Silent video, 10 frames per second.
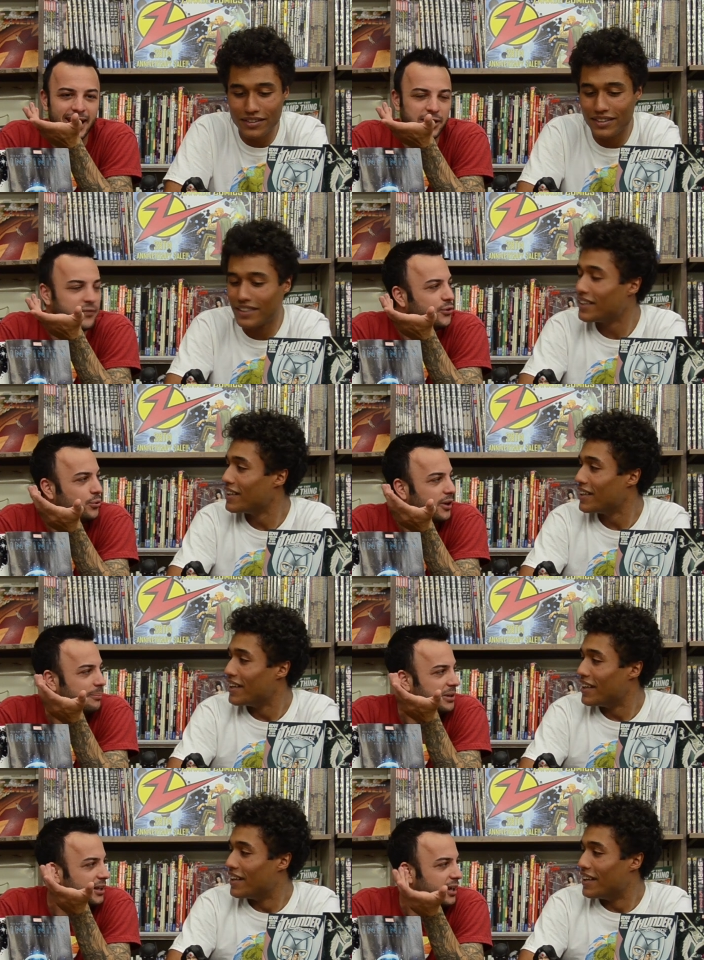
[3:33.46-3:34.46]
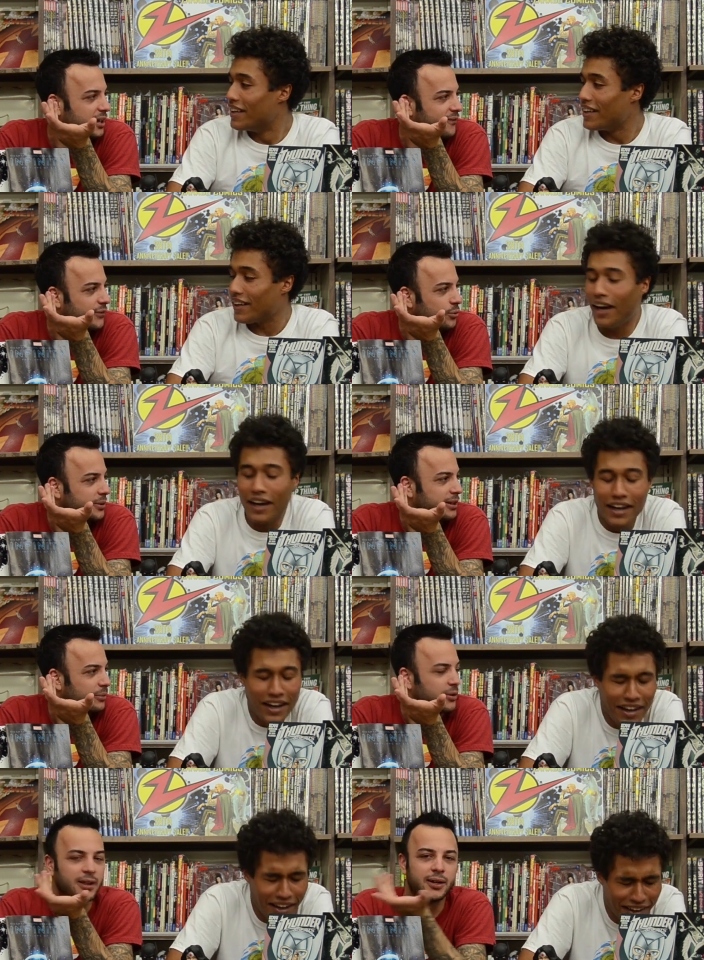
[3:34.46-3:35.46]
Speaker 1: Egg Fu not being Egg
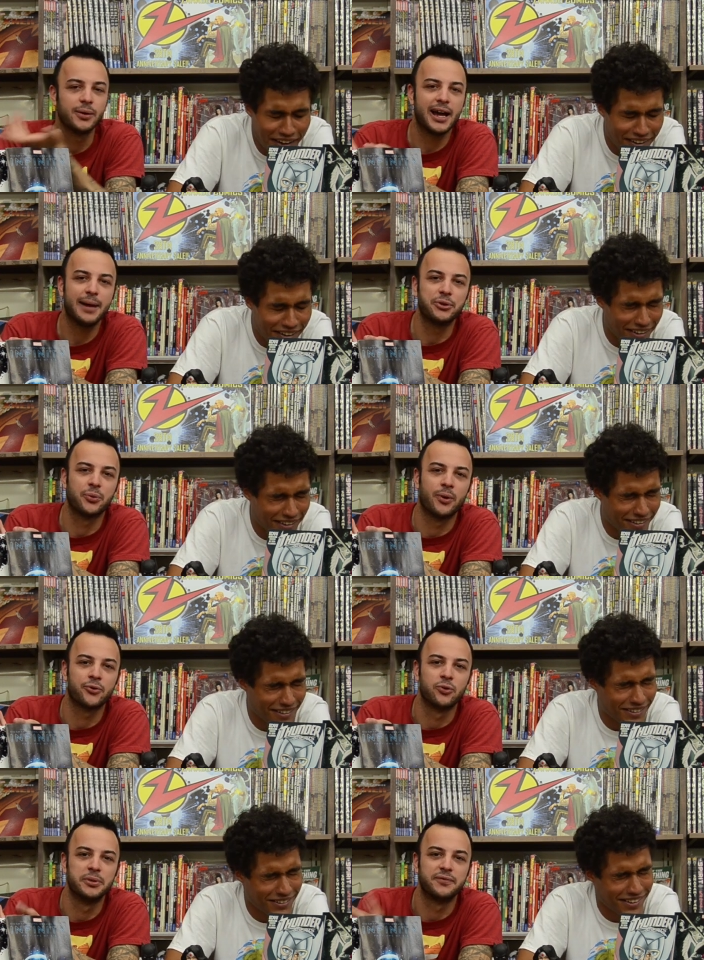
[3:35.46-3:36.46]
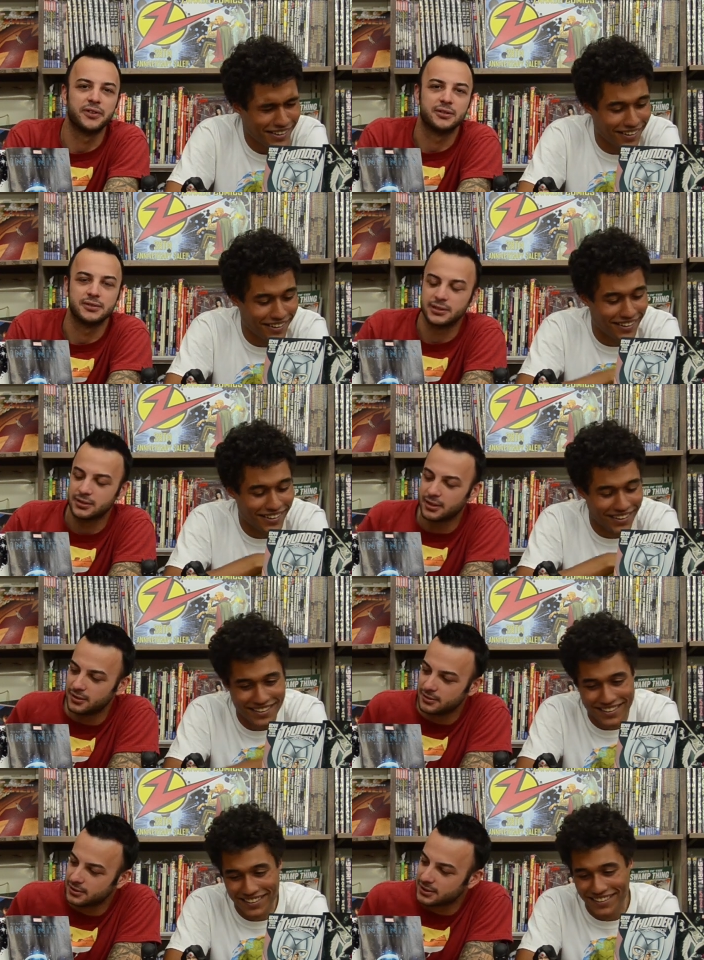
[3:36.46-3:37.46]
Fu. like what happened to Wonder Woman villains? You
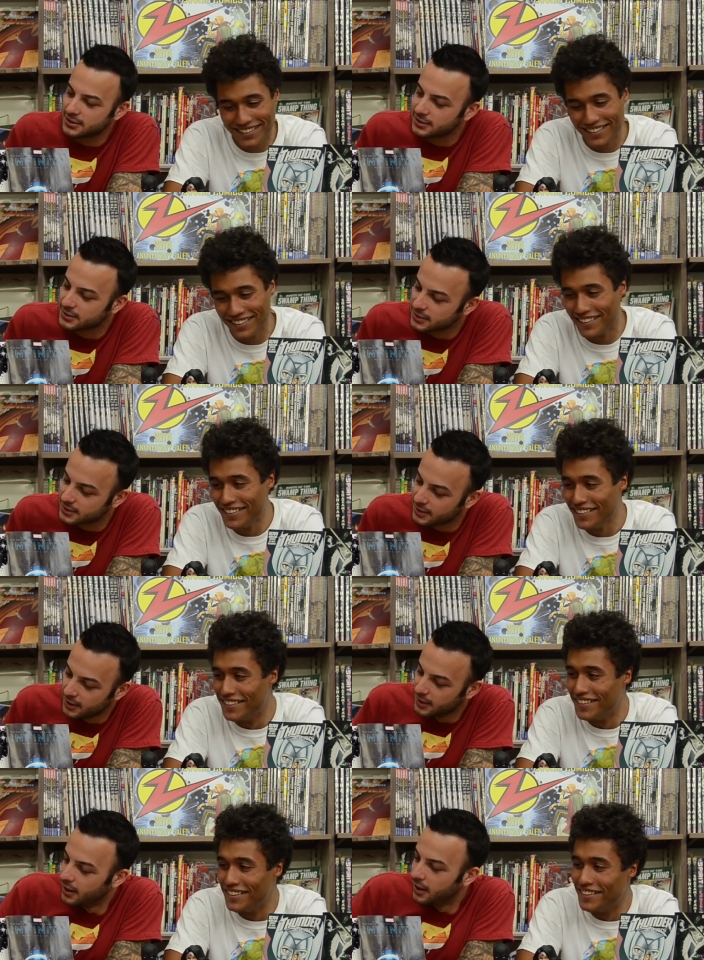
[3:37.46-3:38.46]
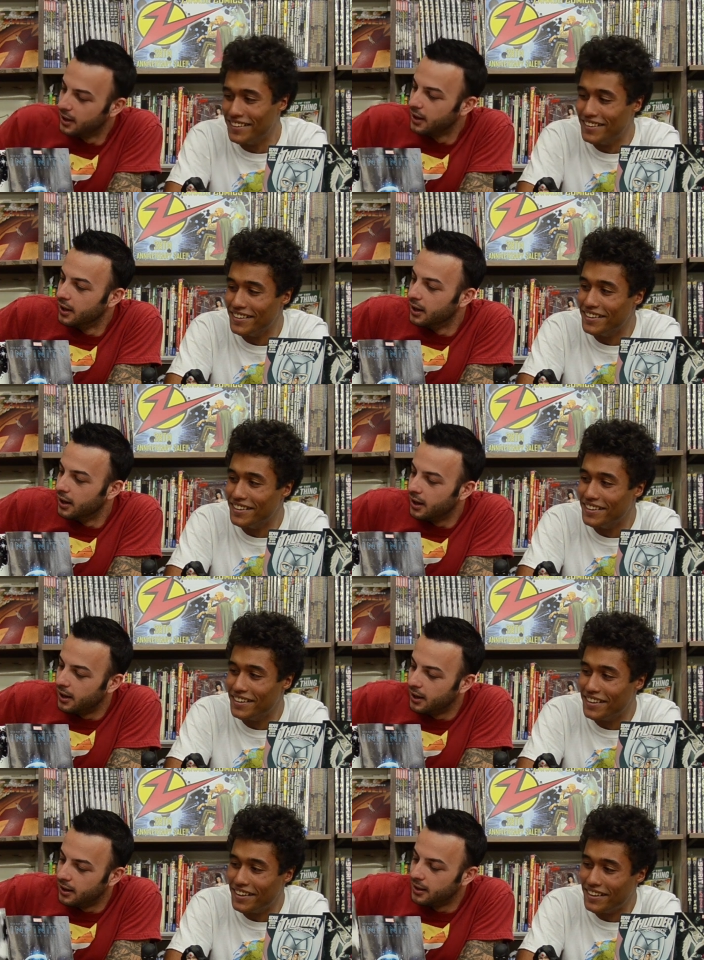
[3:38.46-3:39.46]
know, Jesus.
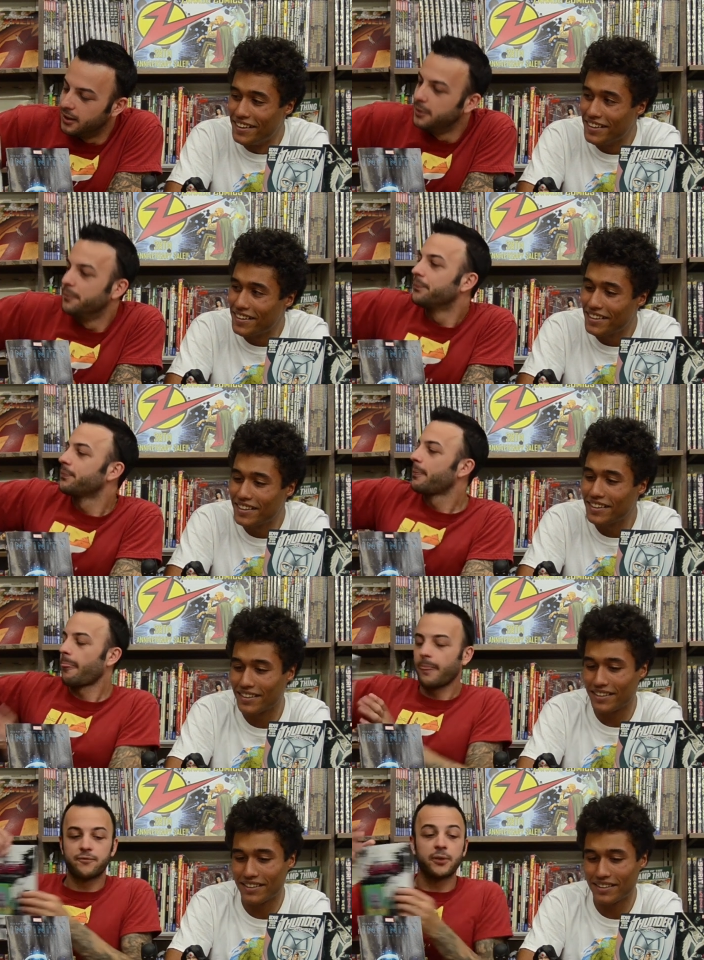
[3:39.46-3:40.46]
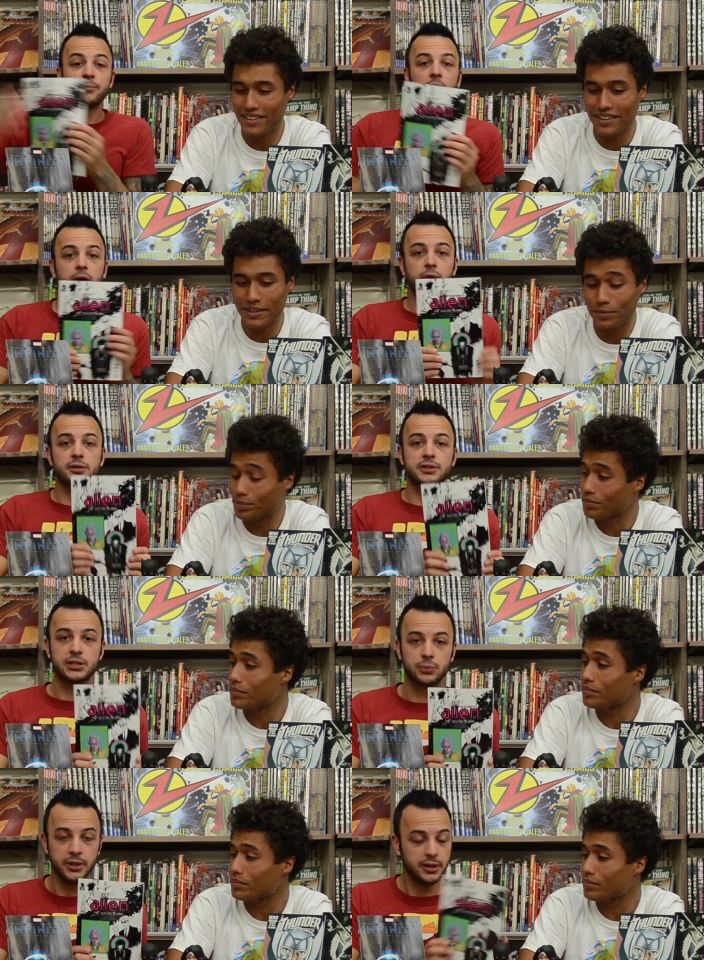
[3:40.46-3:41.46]
Um, from Dark Horse
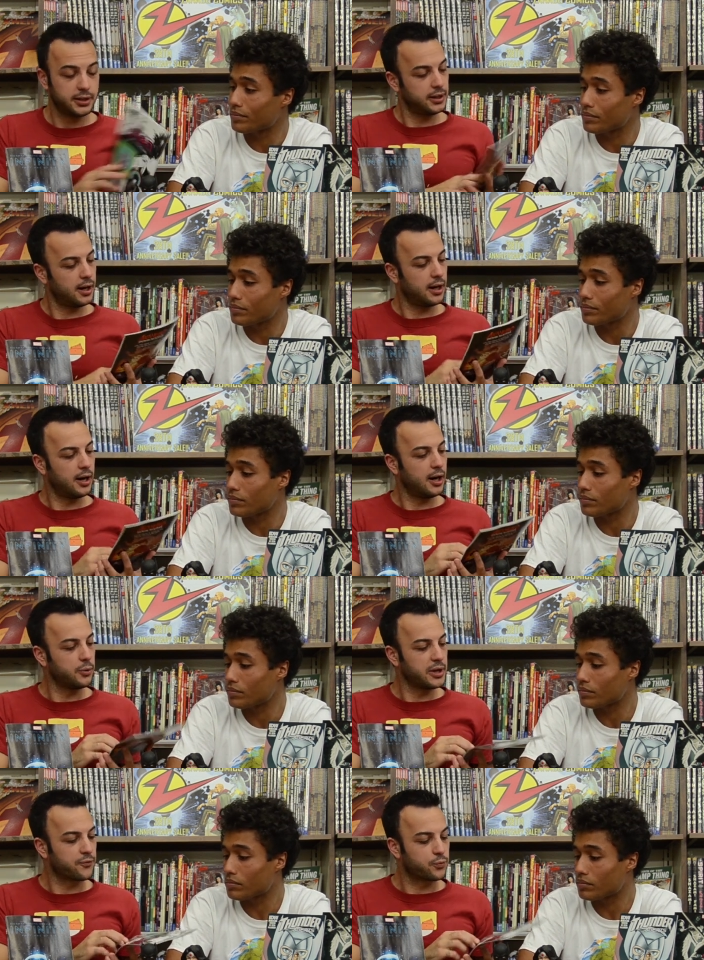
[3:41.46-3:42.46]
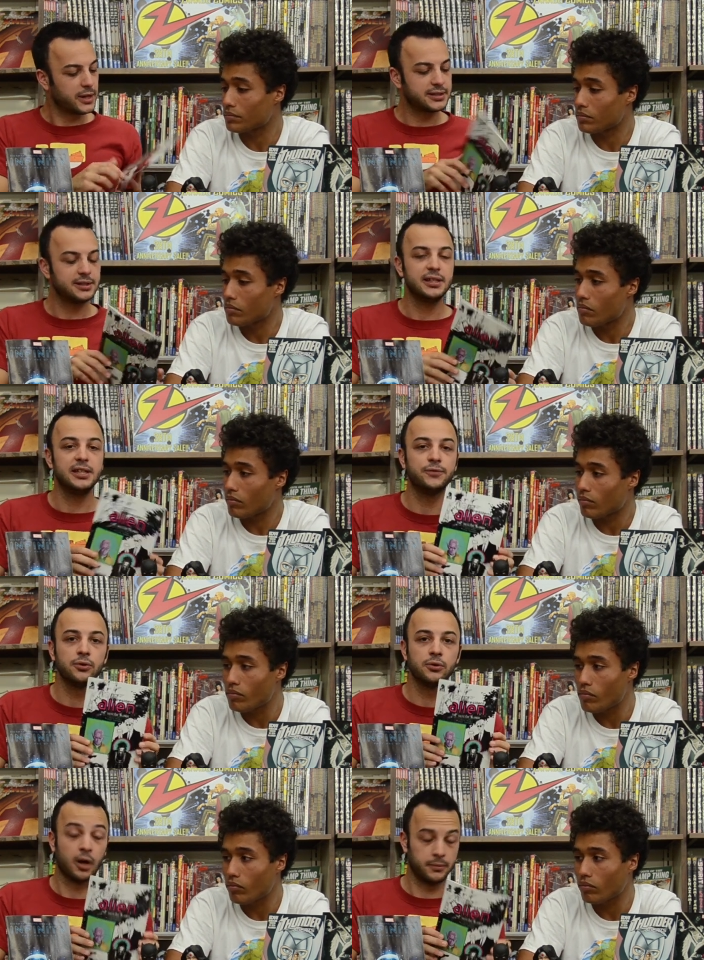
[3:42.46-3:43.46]
this week, uh, we have Resident
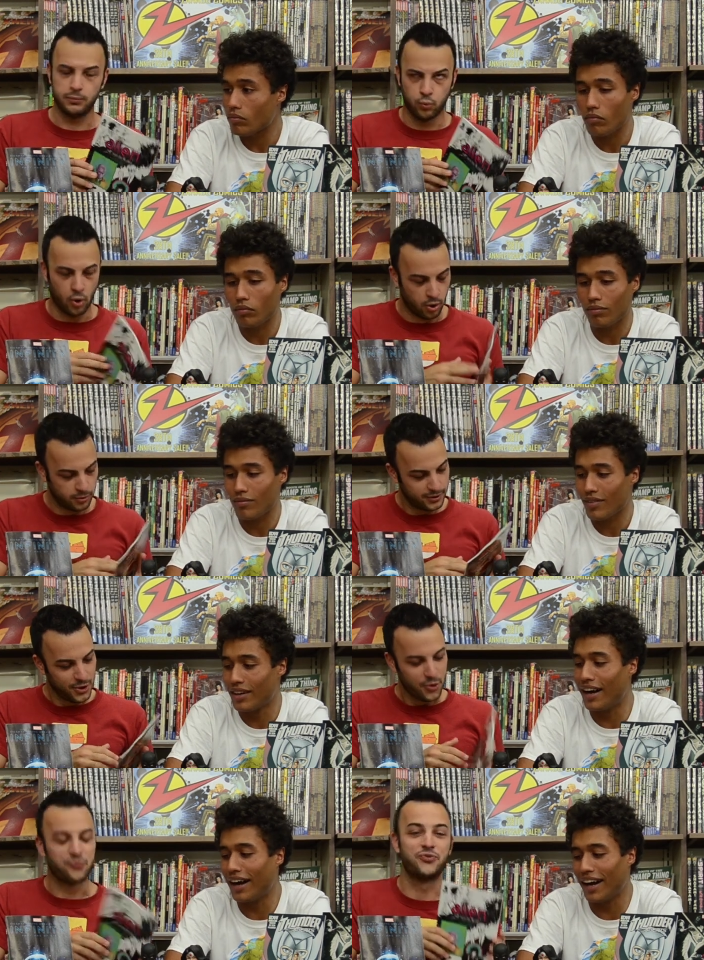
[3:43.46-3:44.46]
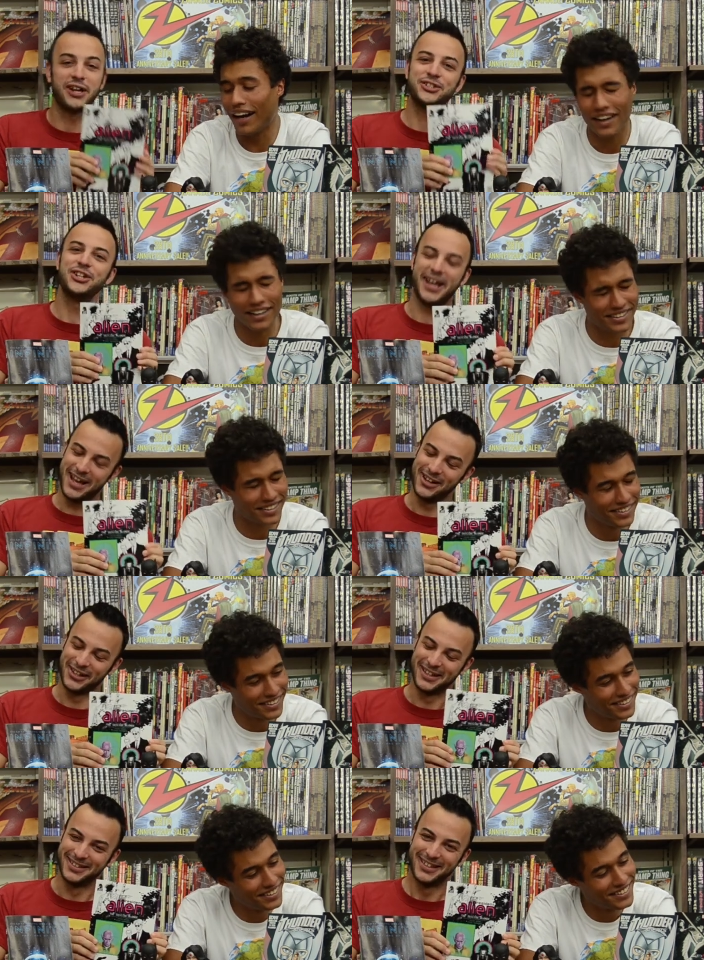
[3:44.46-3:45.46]
Evil. whoa. Resident
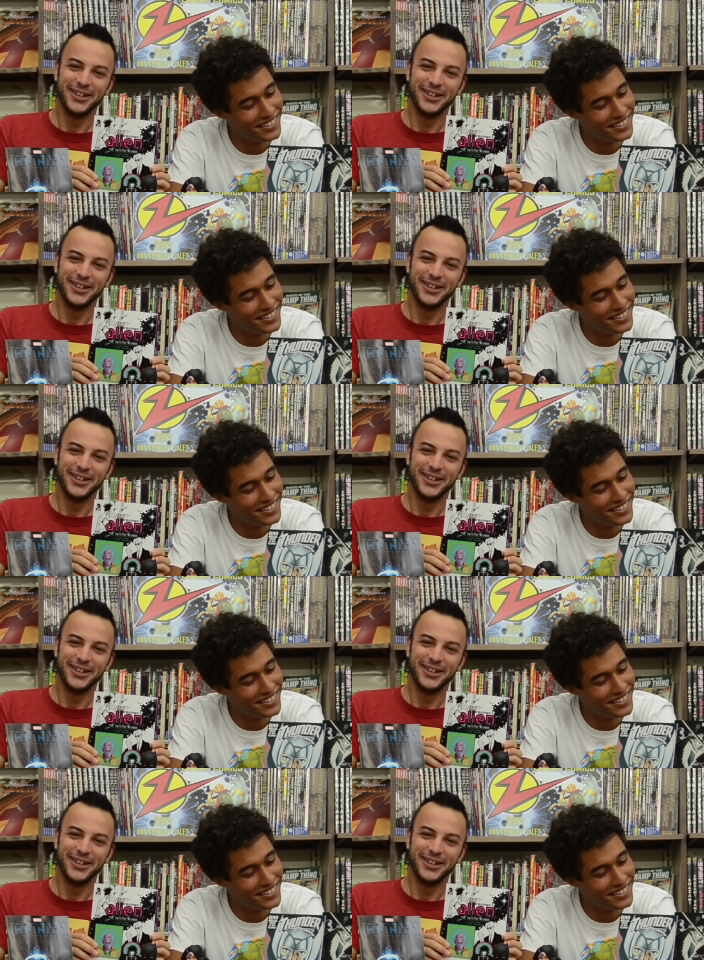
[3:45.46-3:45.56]
Alien,